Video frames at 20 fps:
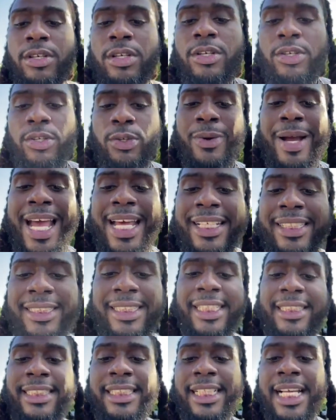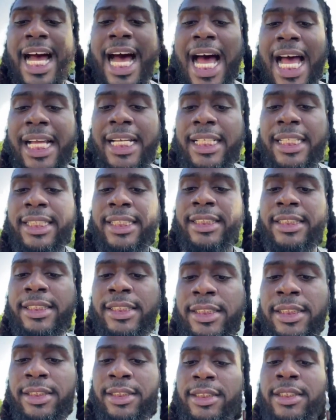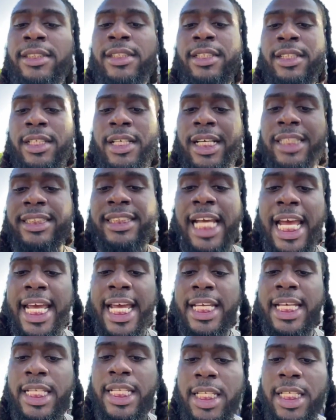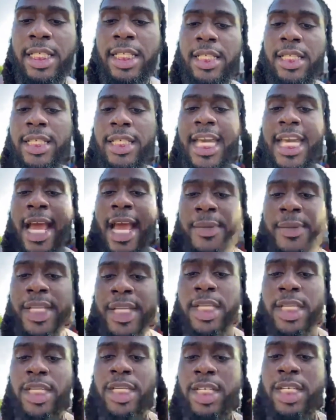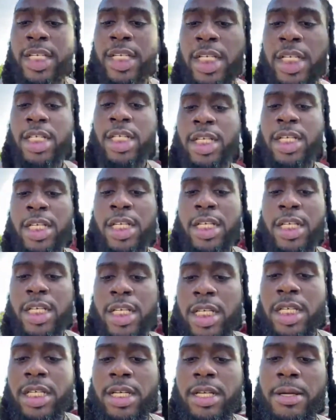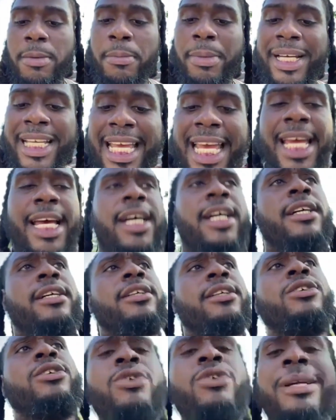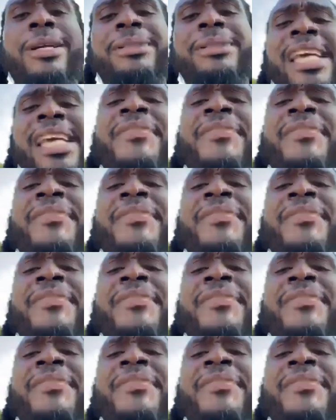Grand Ascension, God. Ashay, Gary. But yeah, you know what I'm saying?